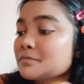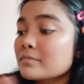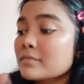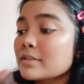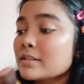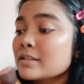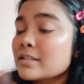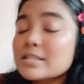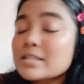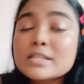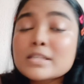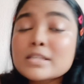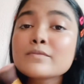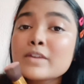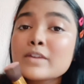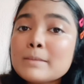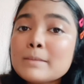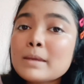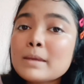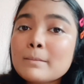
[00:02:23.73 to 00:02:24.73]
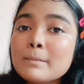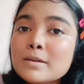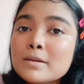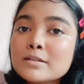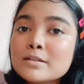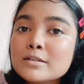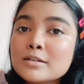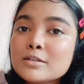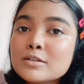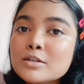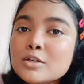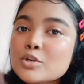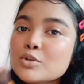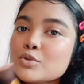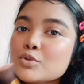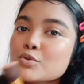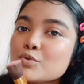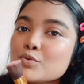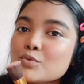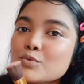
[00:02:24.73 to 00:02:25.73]
this is very pigmented,
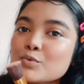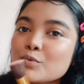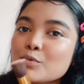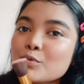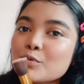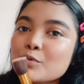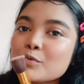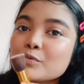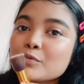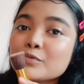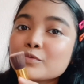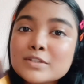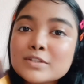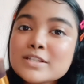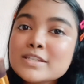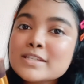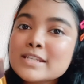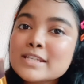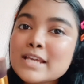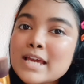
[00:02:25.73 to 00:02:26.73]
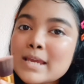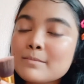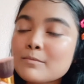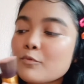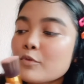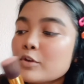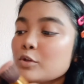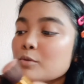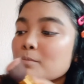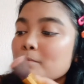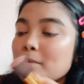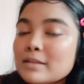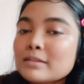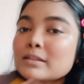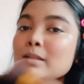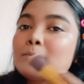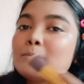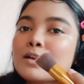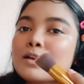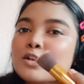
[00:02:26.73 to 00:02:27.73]
so first time when you pick
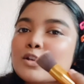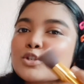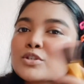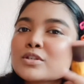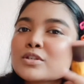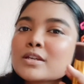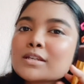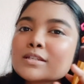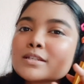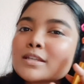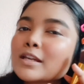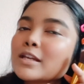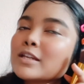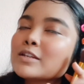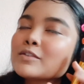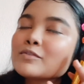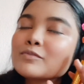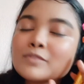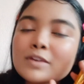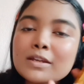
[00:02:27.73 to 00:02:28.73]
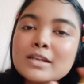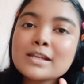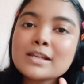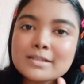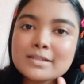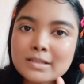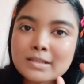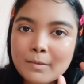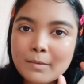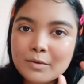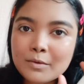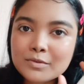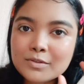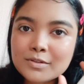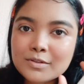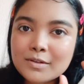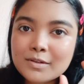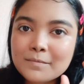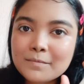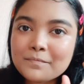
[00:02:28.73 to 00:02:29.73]
the blush, take it very less amount.
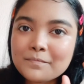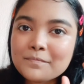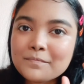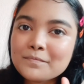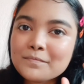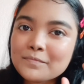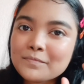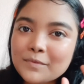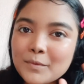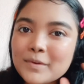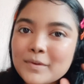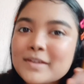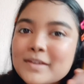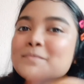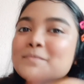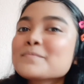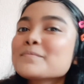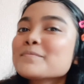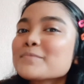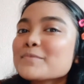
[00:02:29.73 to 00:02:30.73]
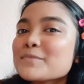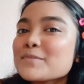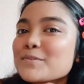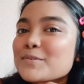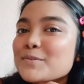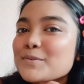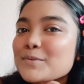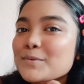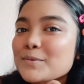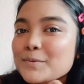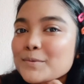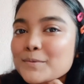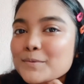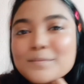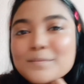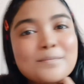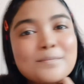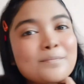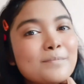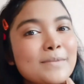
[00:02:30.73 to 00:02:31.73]
Okay, so
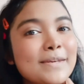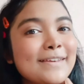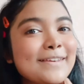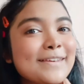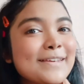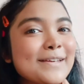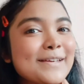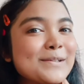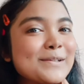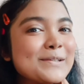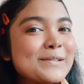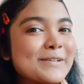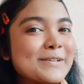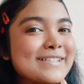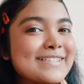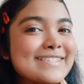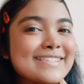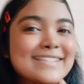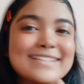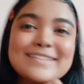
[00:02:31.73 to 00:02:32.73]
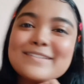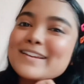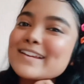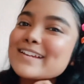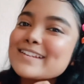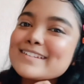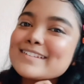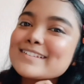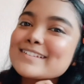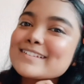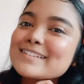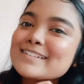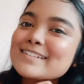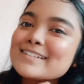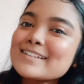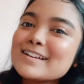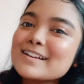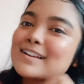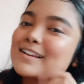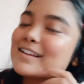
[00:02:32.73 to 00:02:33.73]
pinky glow, you can see, right?
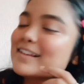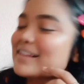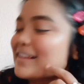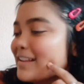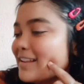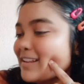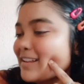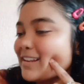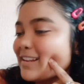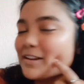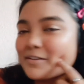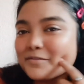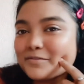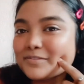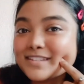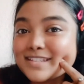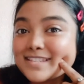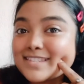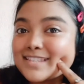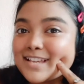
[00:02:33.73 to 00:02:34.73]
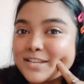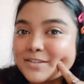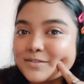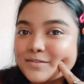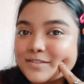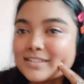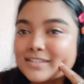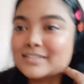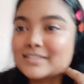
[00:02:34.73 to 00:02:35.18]
Love this as well.